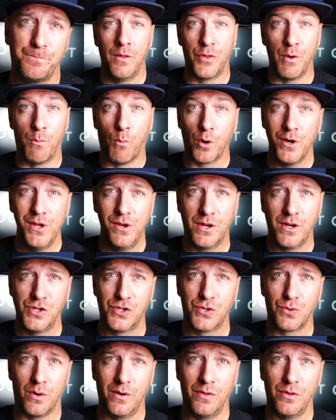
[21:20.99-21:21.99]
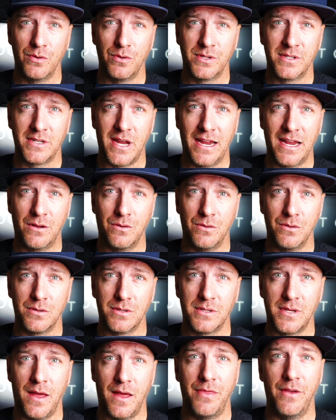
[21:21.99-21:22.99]
The more you can shorten those
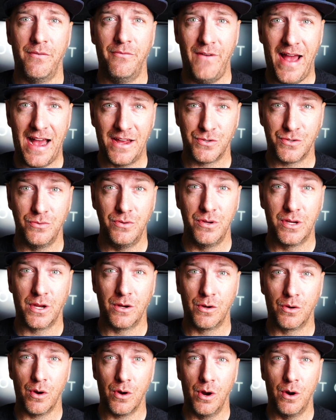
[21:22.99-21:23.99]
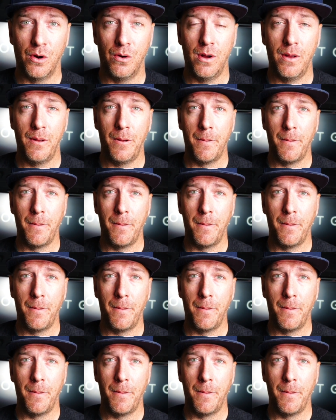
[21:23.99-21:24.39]
cycles, the faster you can grow,